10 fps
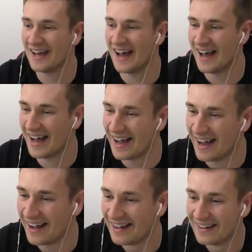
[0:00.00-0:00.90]
I'm the
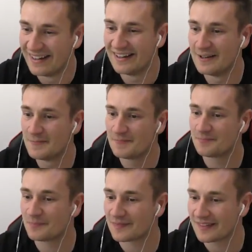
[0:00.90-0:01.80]
supplier.
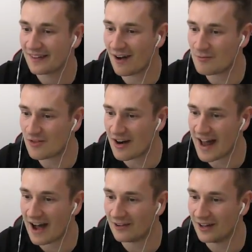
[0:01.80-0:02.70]
I've. I'm have
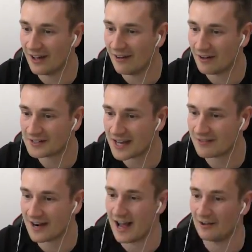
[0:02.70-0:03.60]
Ronaldo. Had, I've had. I'll take oh,
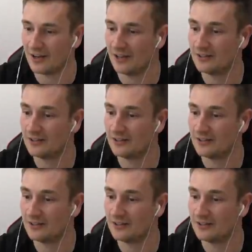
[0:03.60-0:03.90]
Ronaldo. I'm gonna